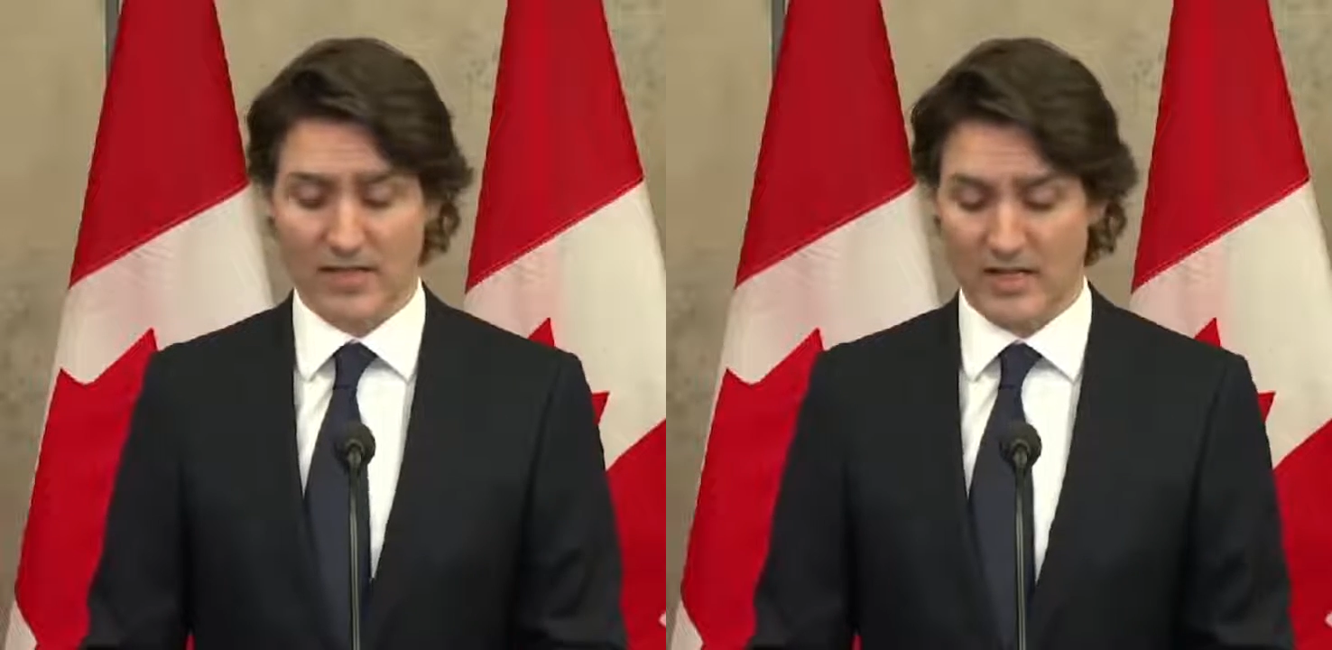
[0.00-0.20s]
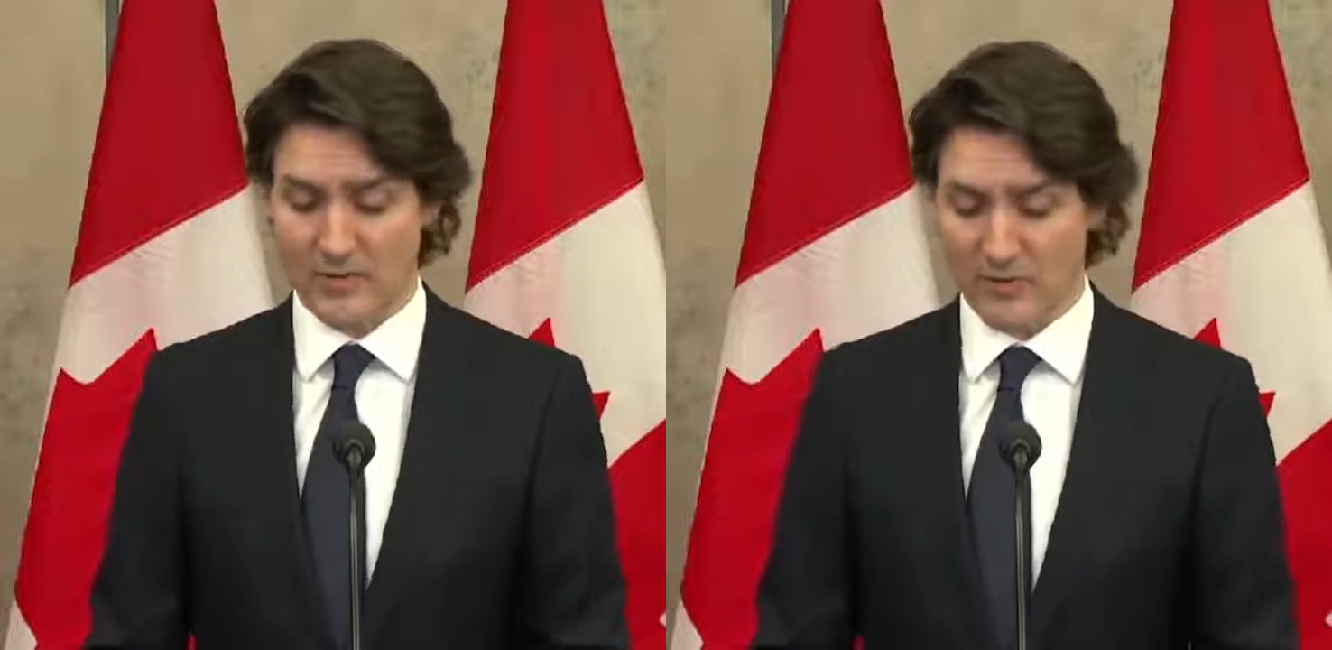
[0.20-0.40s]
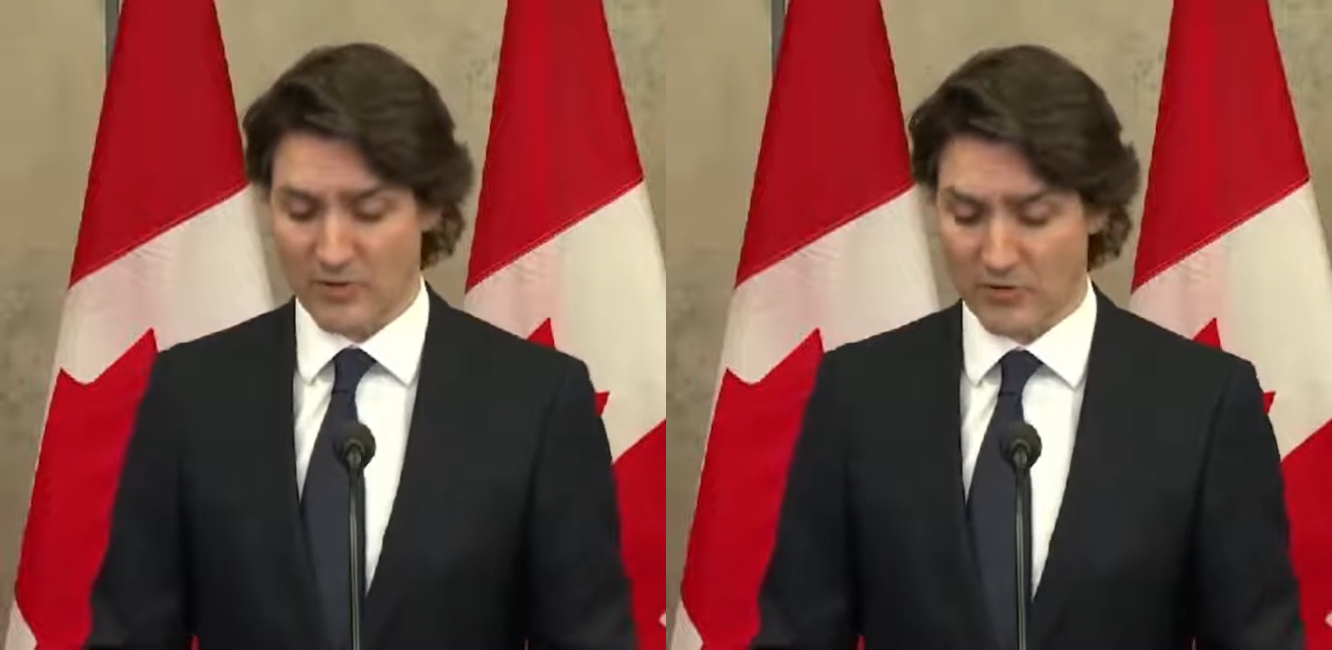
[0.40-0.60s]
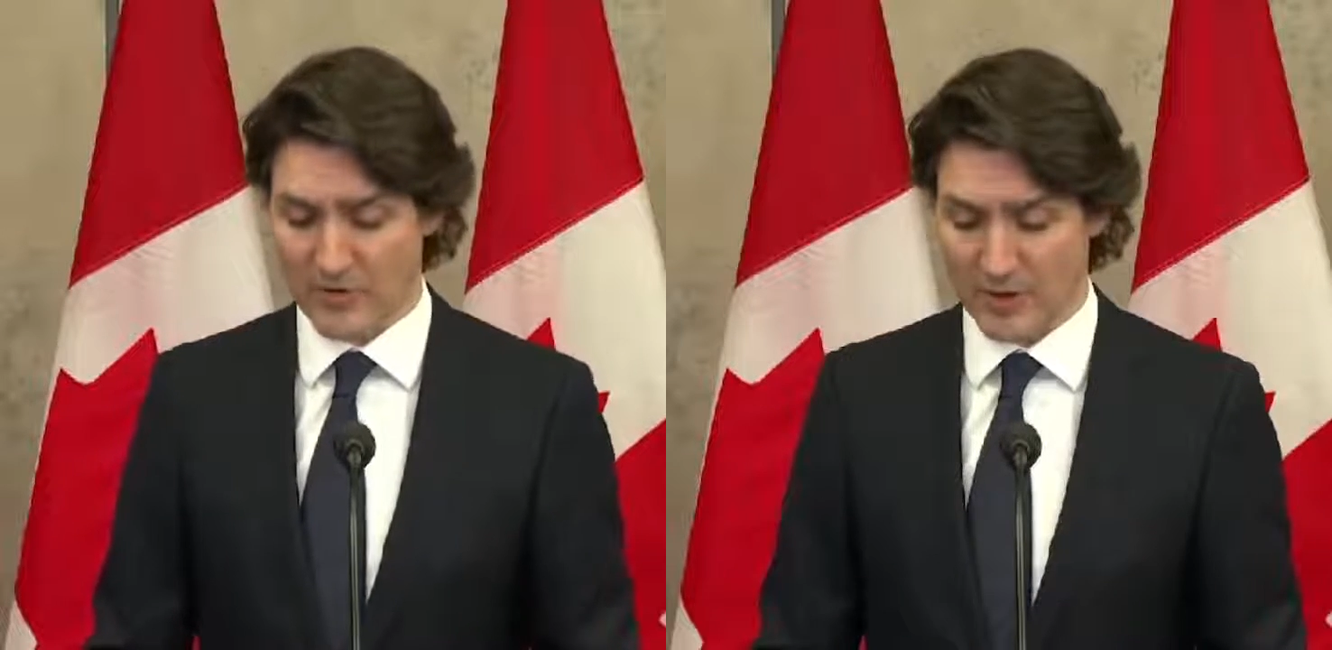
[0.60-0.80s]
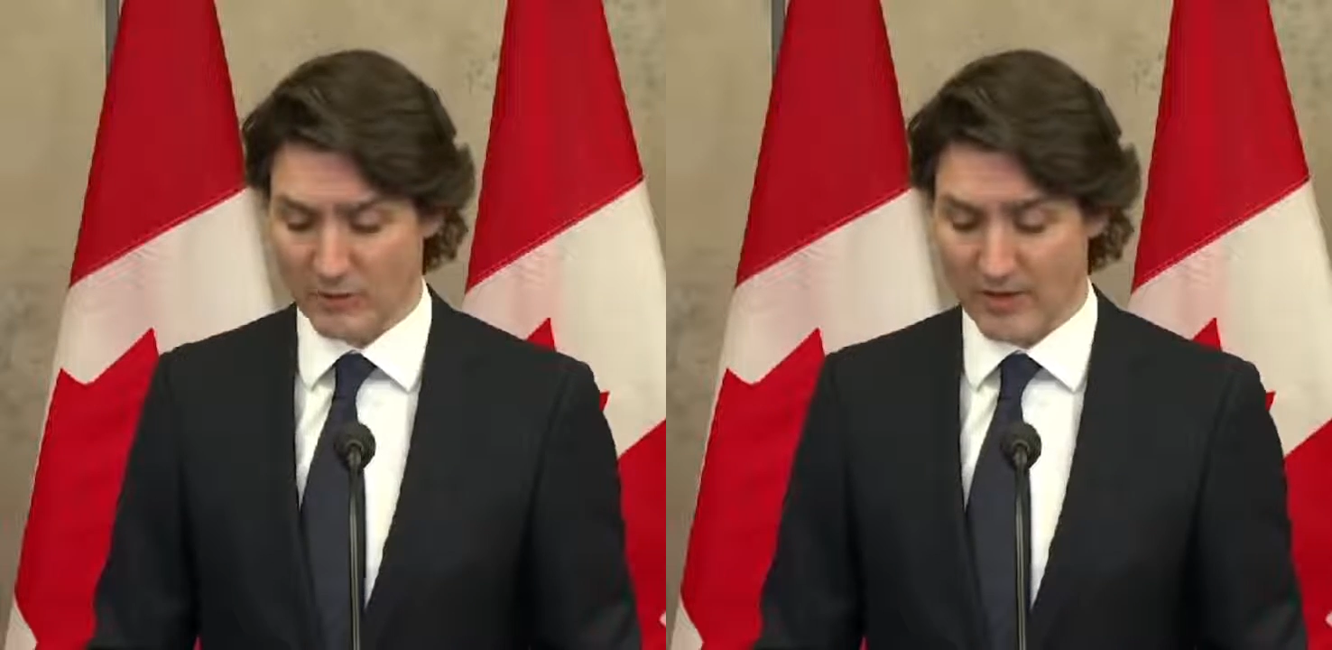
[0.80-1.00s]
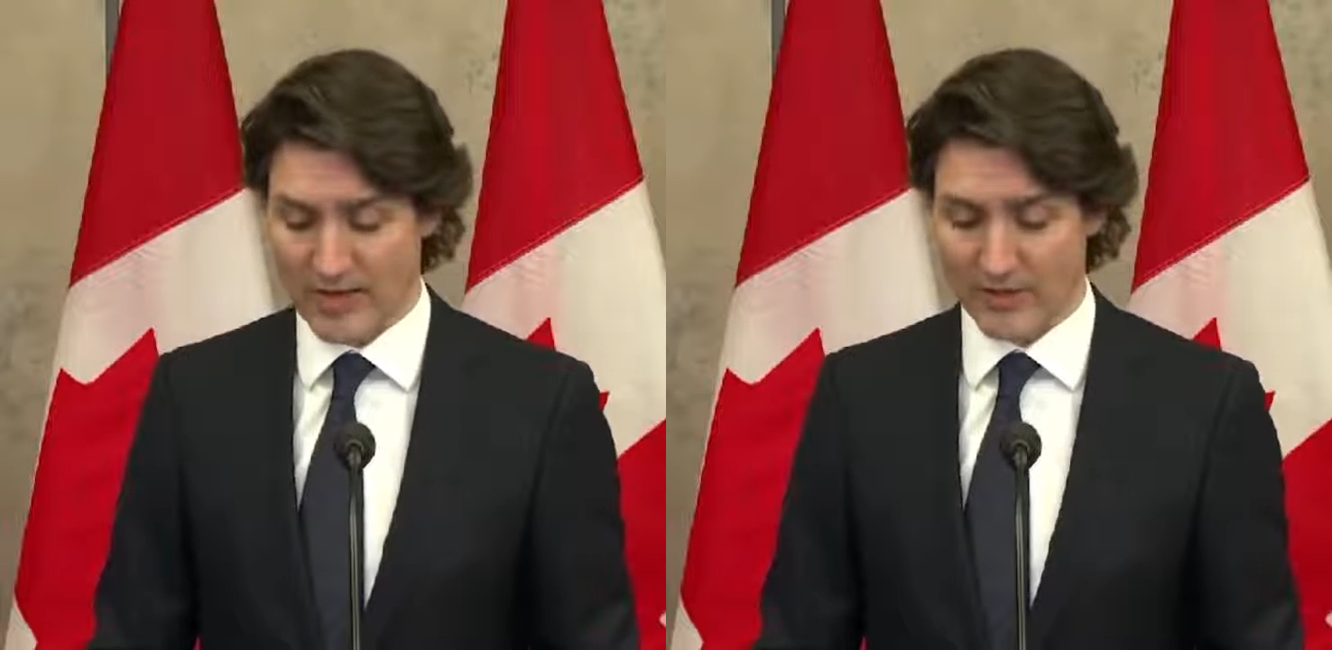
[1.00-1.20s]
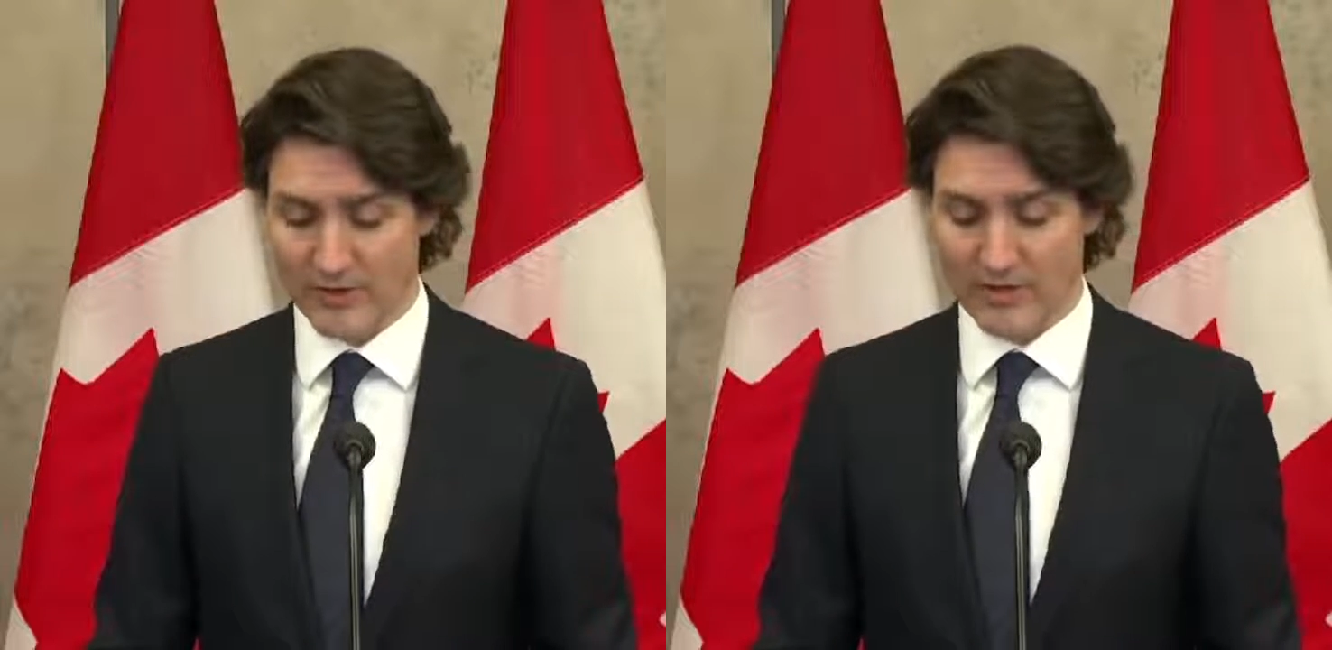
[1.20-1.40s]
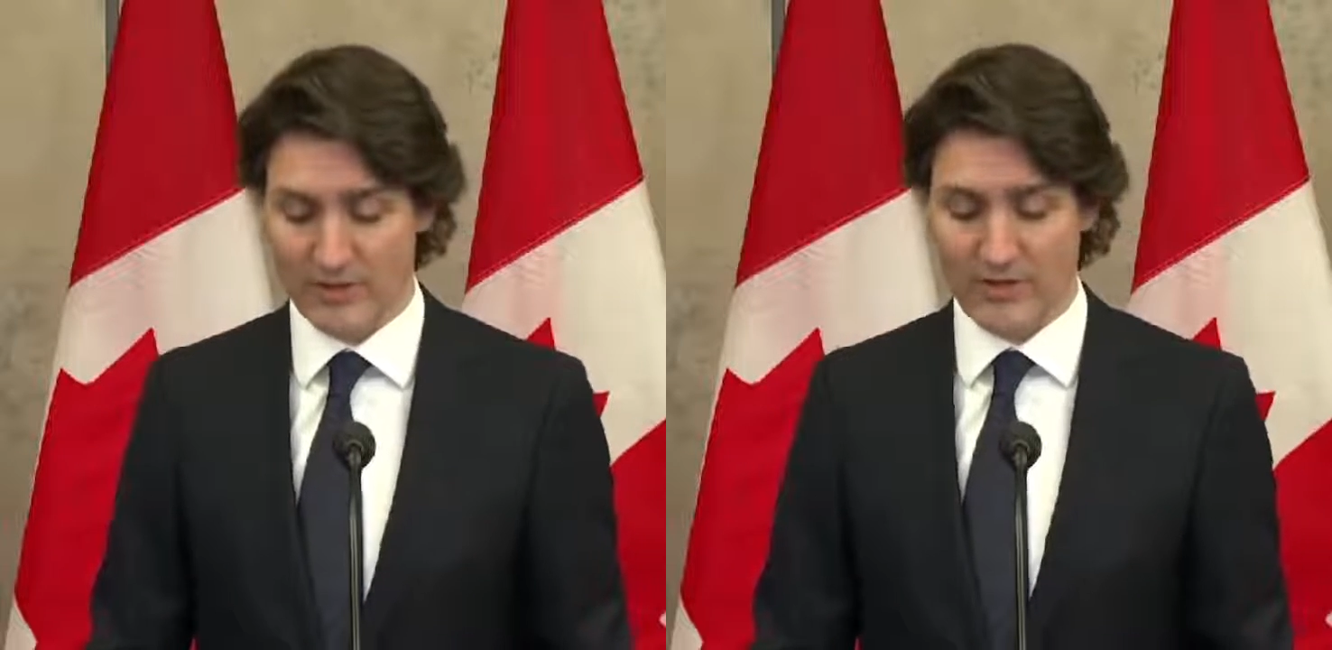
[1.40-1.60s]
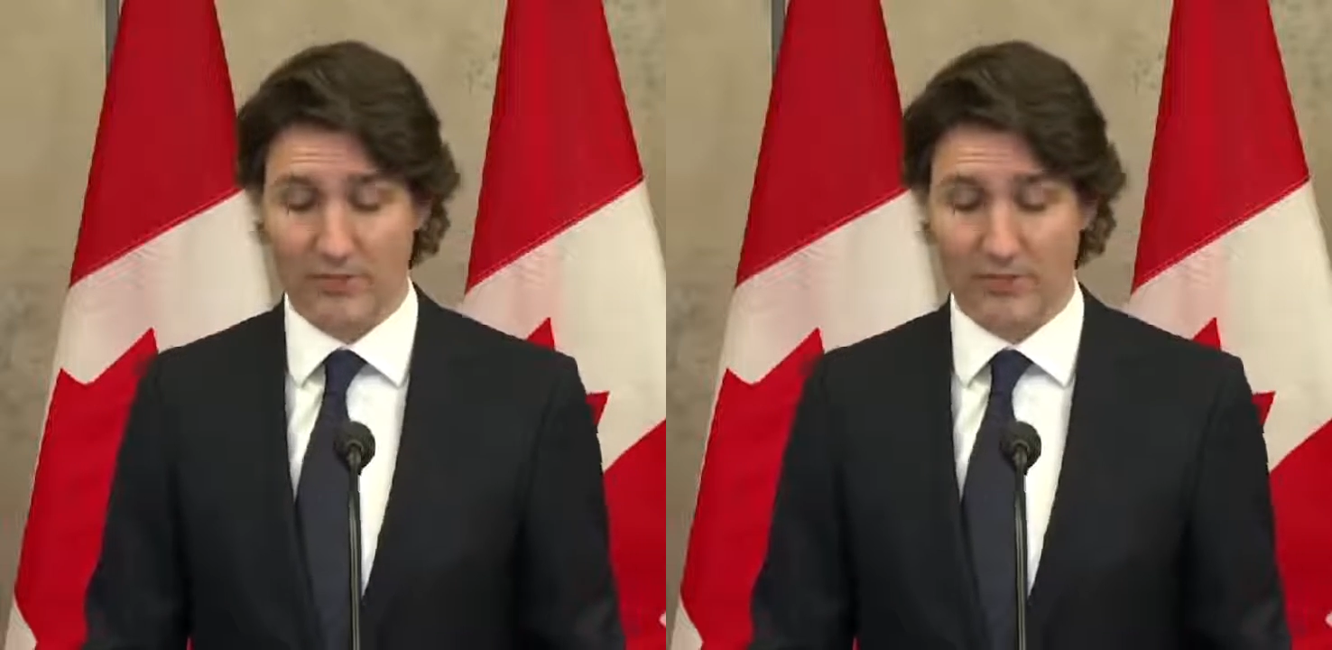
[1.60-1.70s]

end up with a criminal record,